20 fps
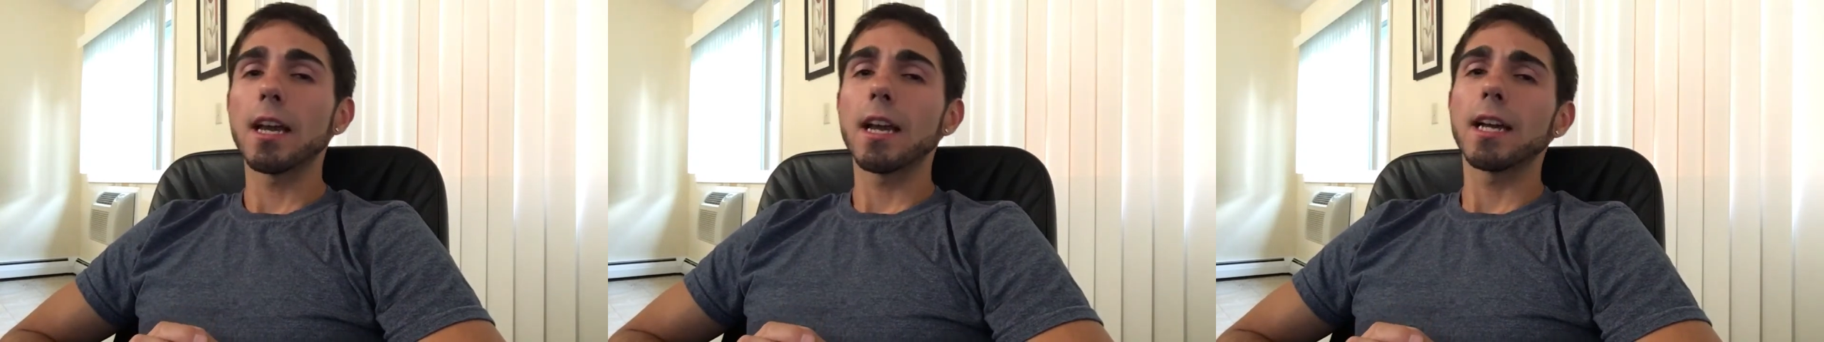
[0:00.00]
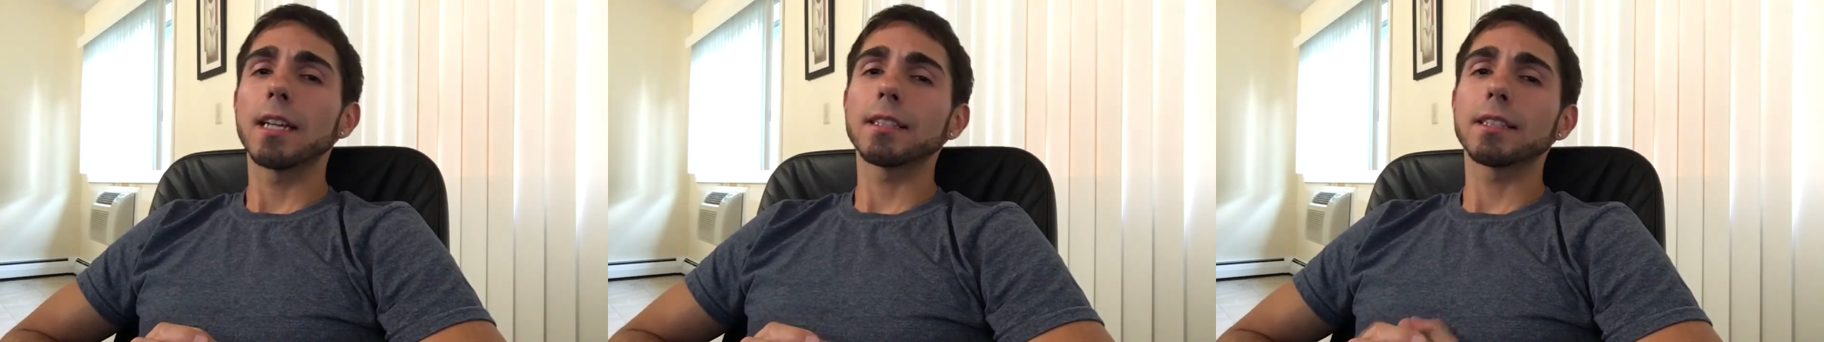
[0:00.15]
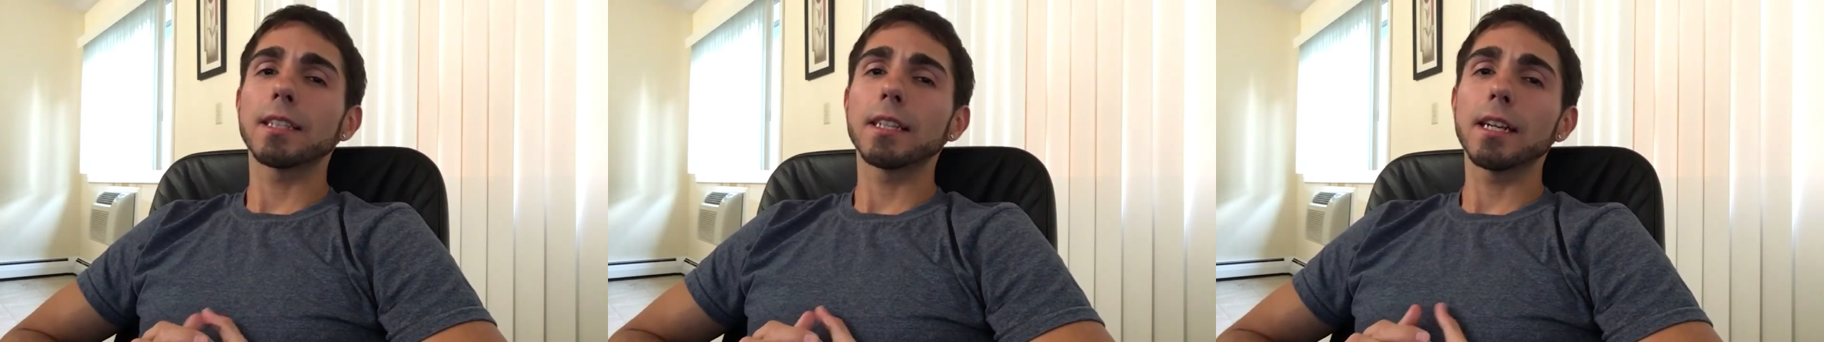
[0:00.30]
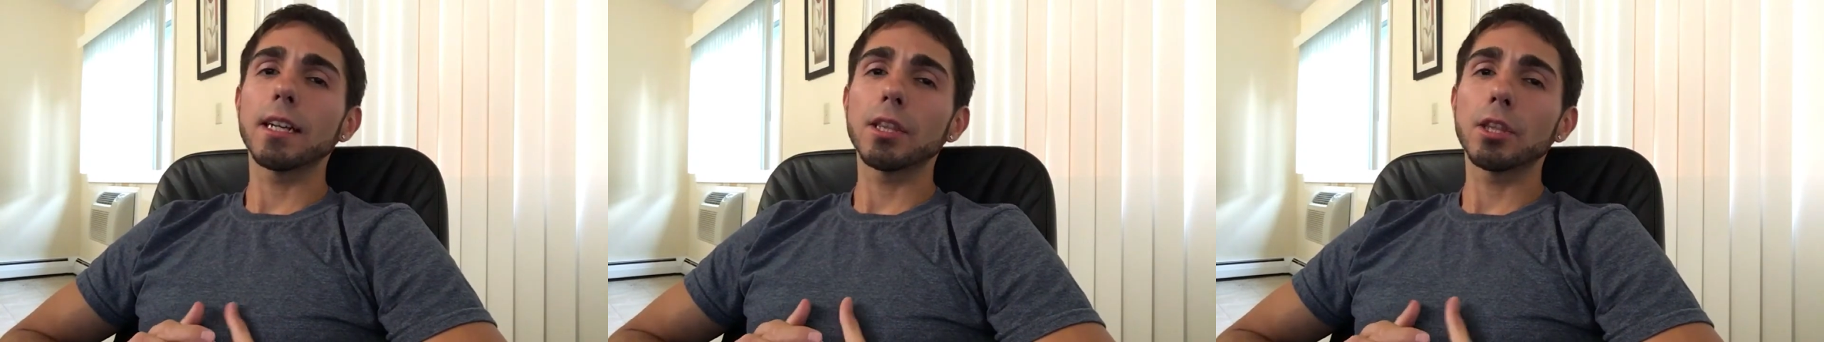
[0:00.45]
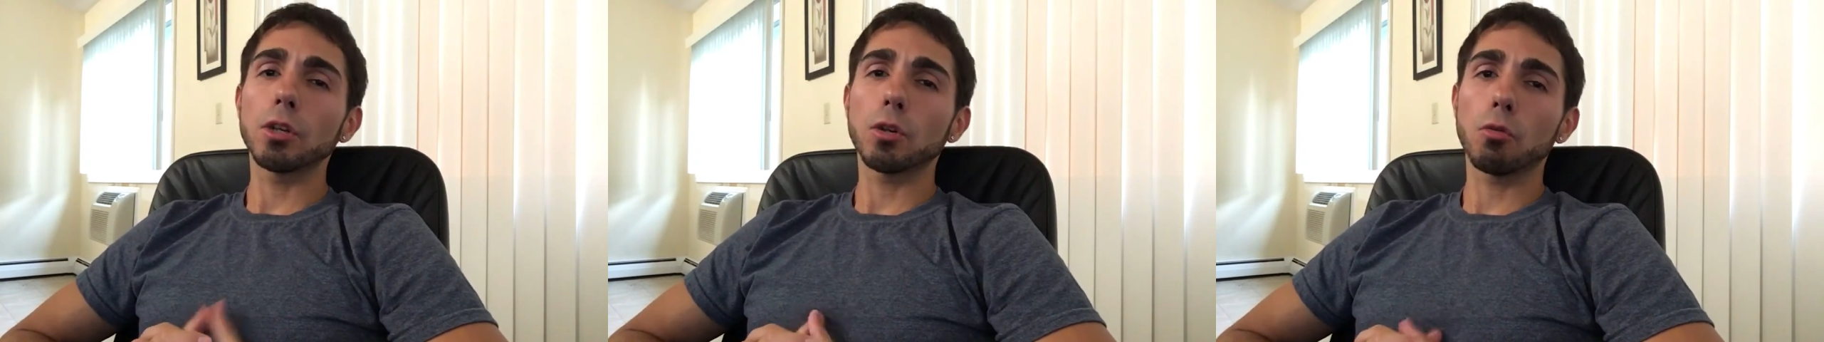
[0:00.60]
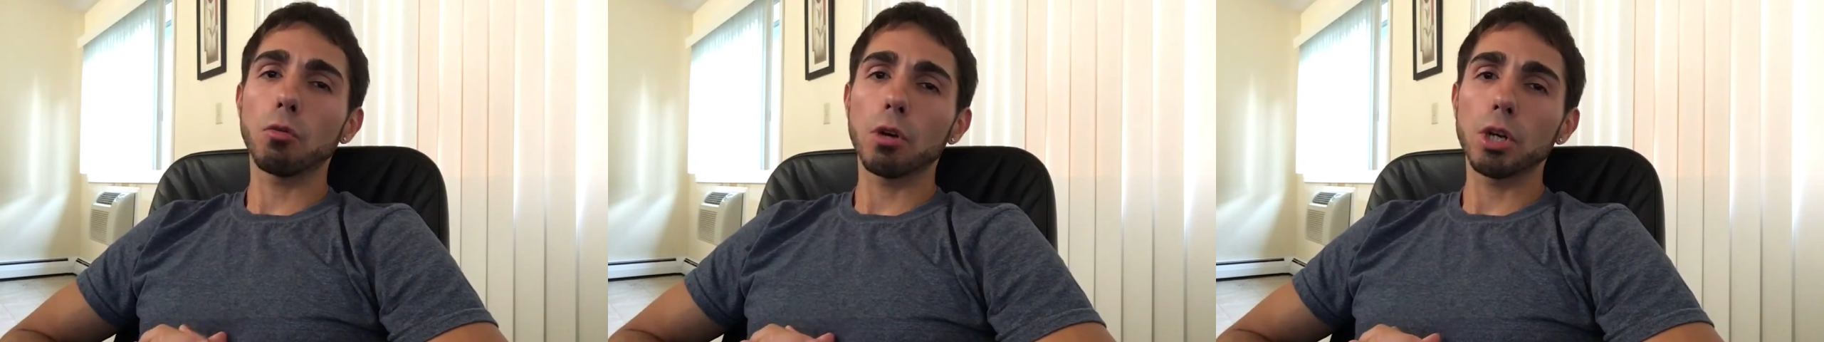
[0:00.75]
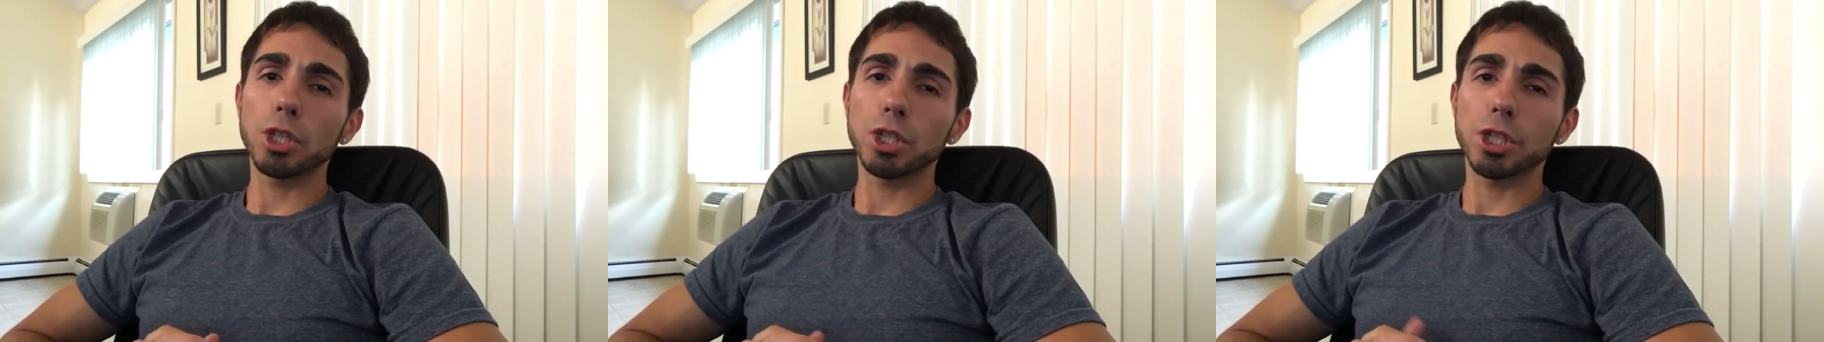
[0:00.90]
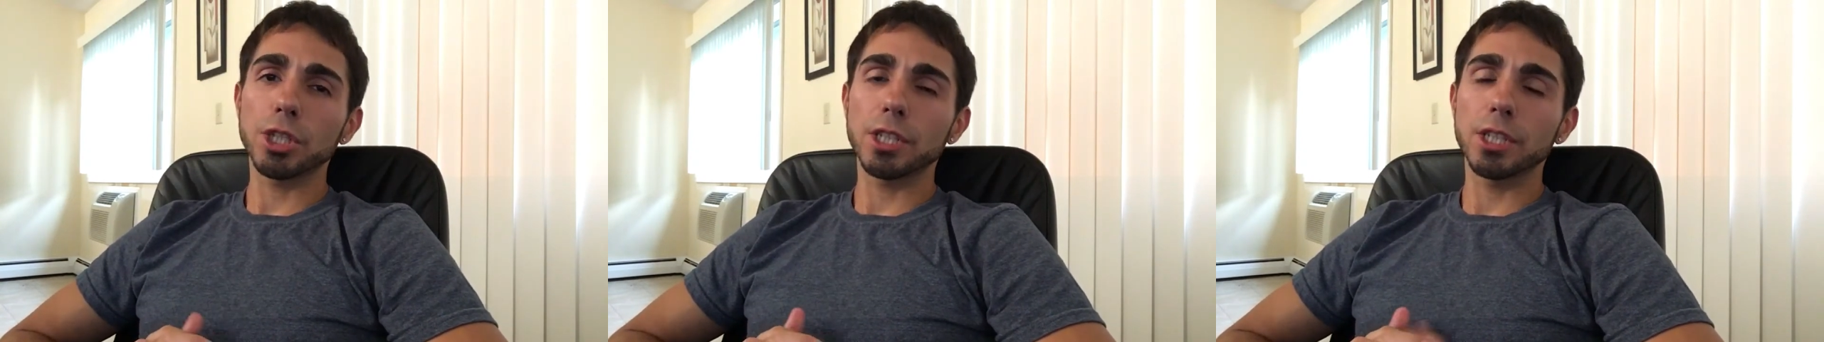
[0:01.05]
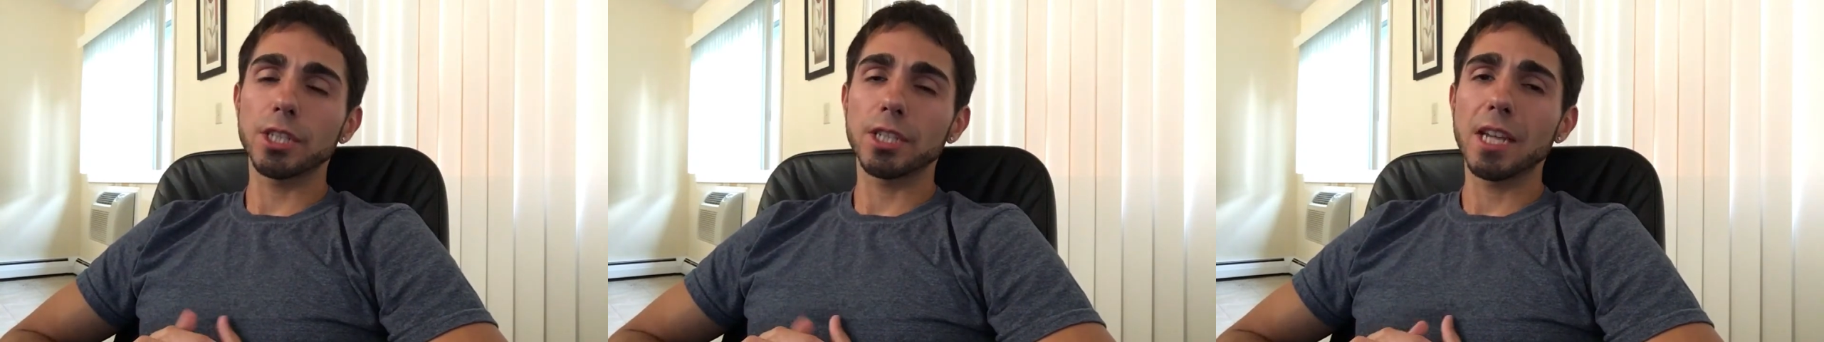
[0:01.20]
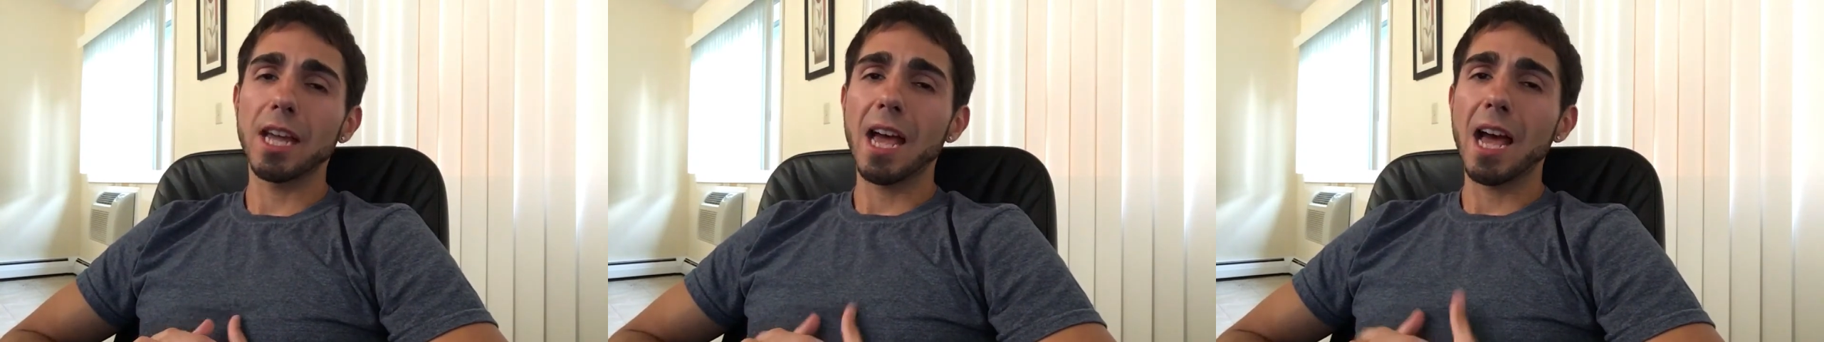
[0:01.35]
And today the question
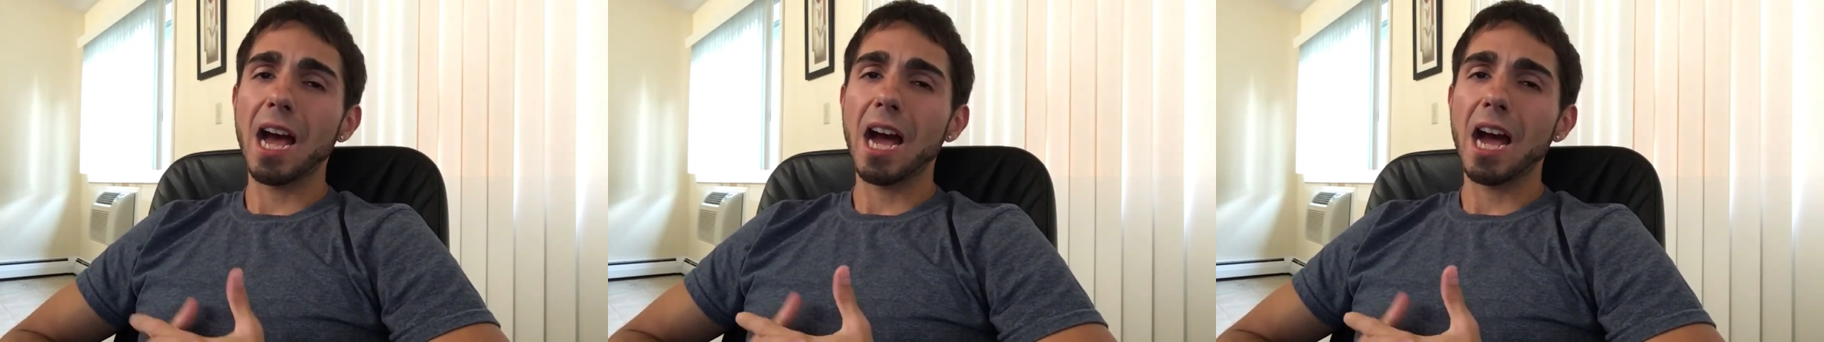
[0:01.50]
is,